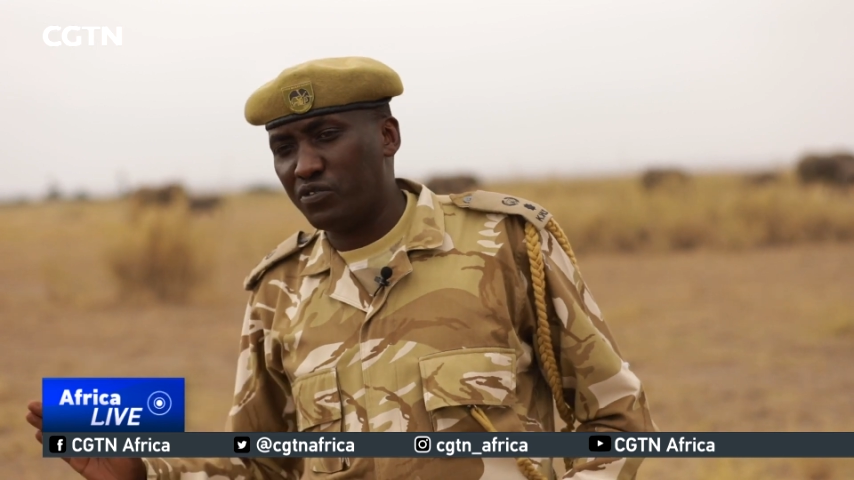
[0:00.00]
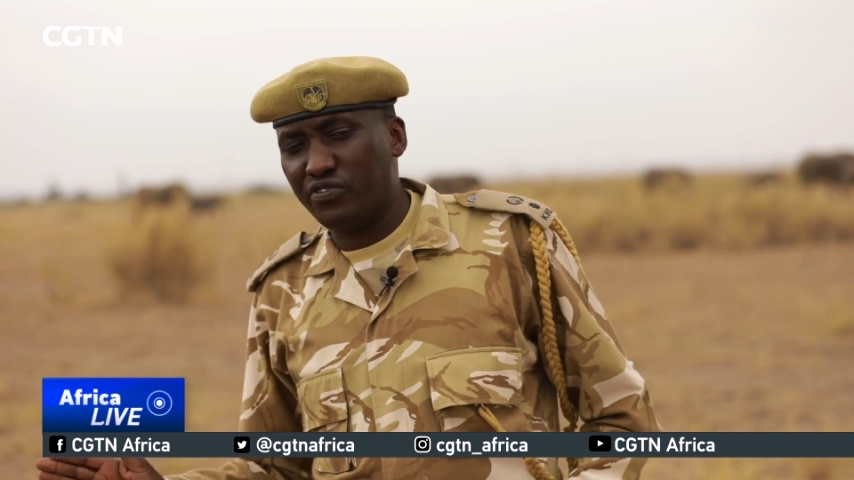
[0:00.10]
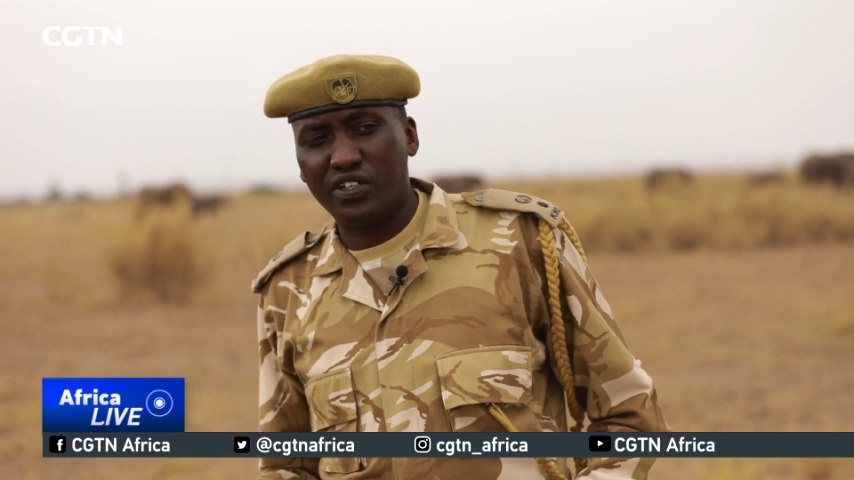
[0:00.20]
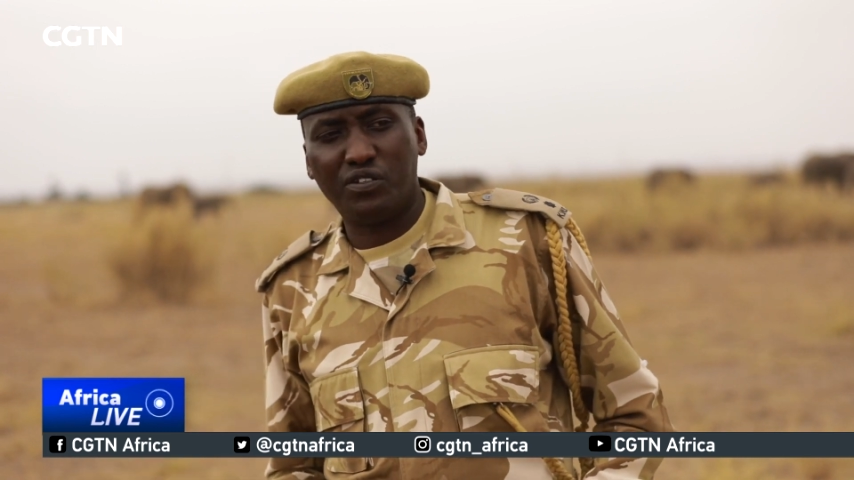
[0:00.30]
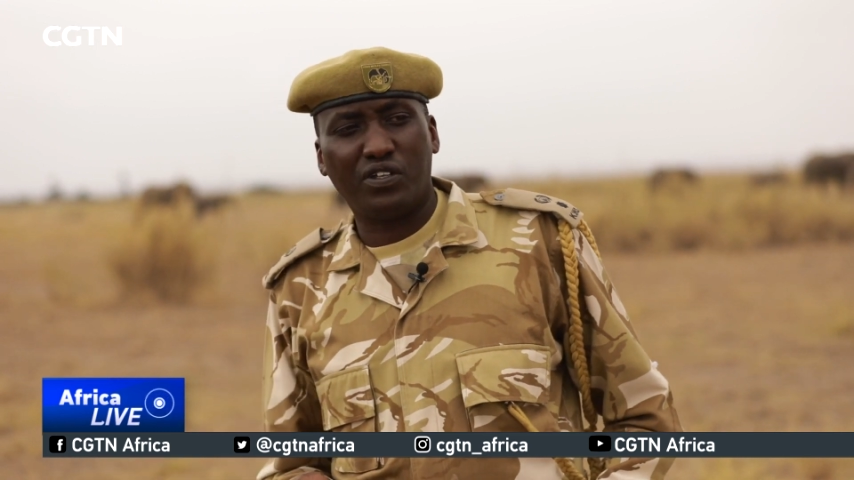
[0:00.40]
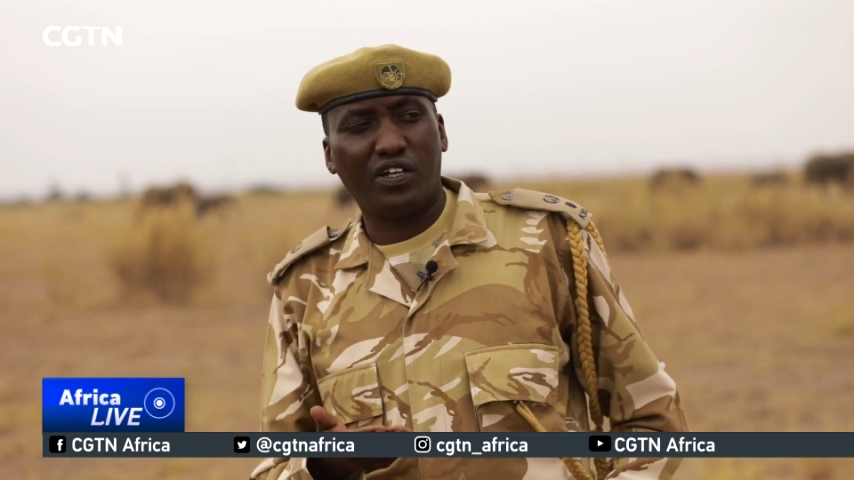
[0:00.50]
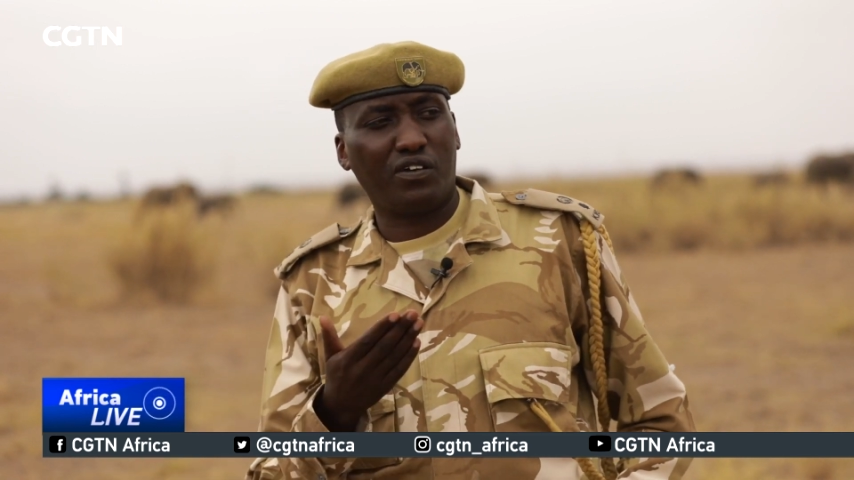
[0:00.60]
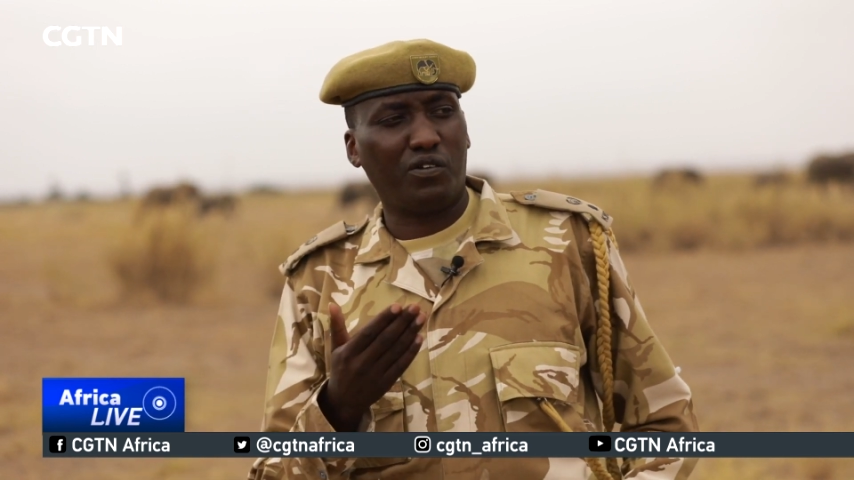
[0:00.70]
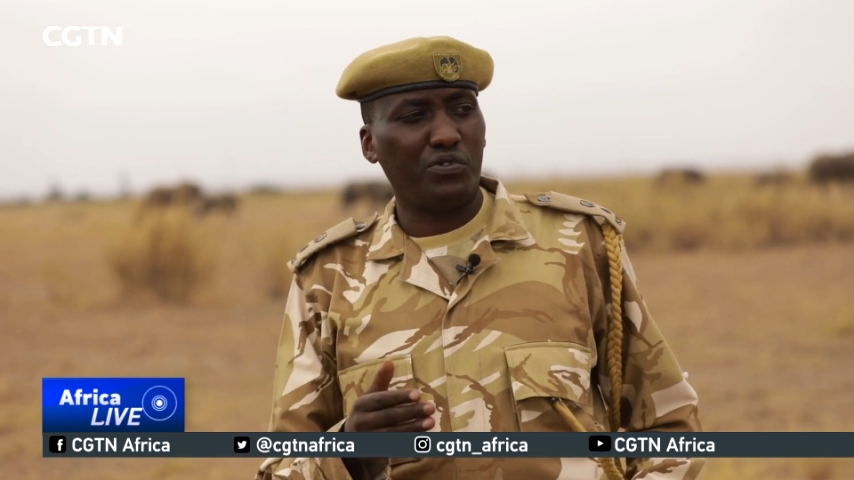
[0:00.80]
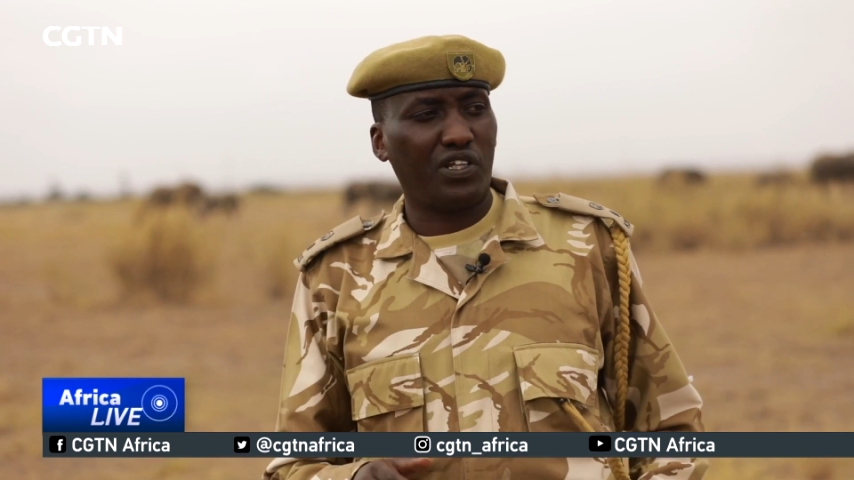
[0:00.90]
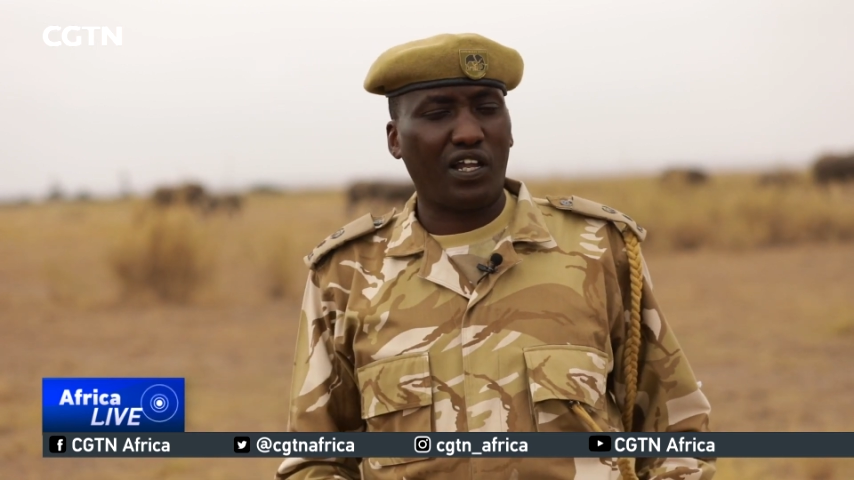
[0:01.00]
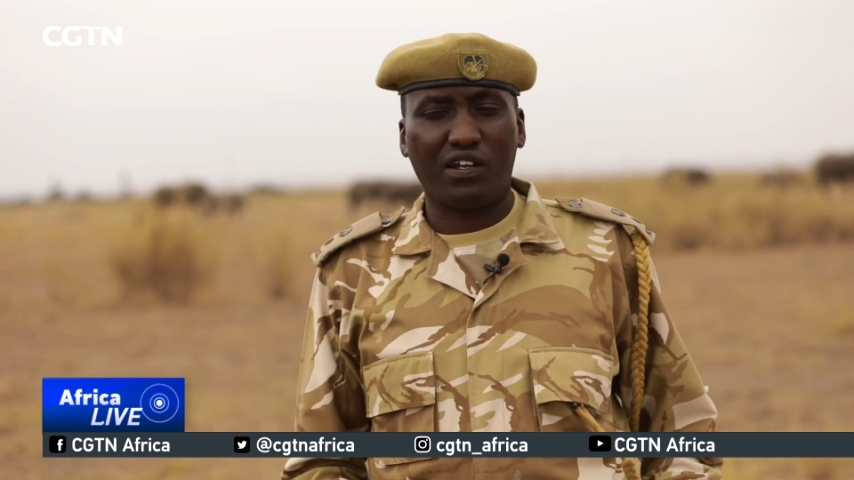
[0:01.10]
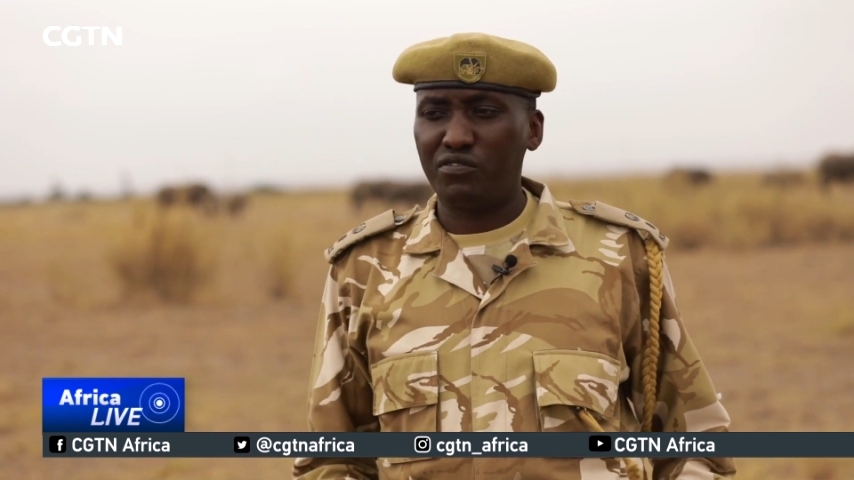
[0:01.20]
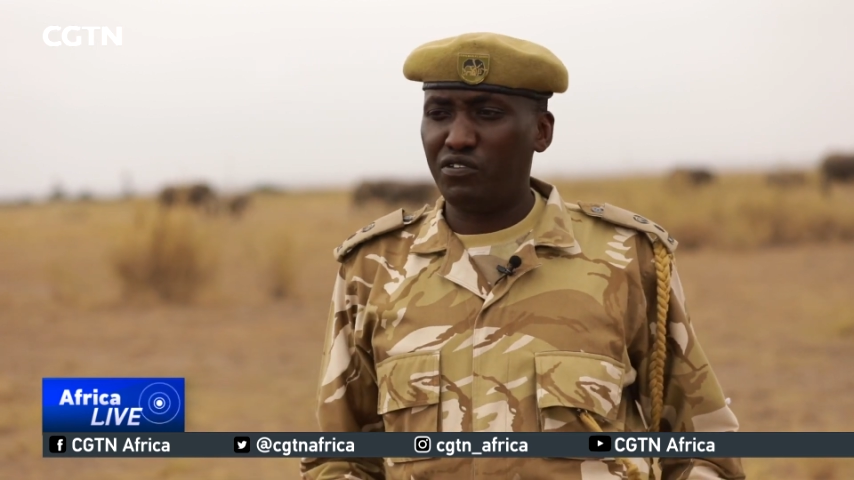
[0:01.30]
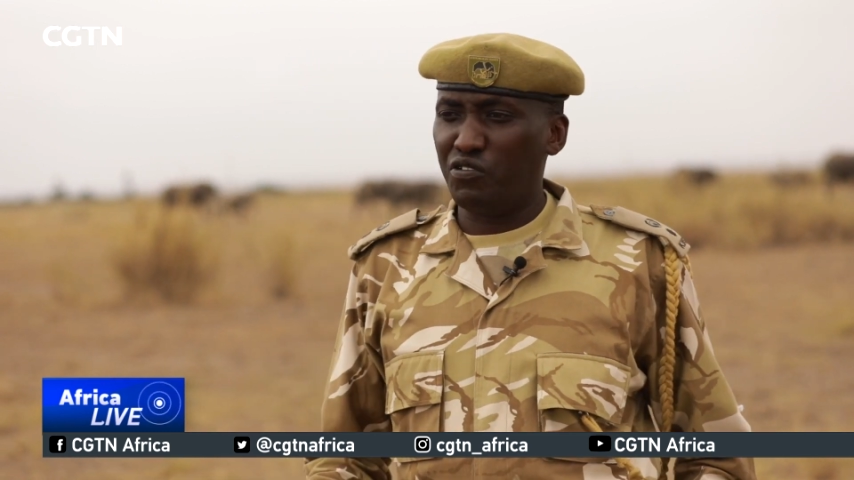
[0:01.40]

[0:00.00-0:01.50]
moving to the community land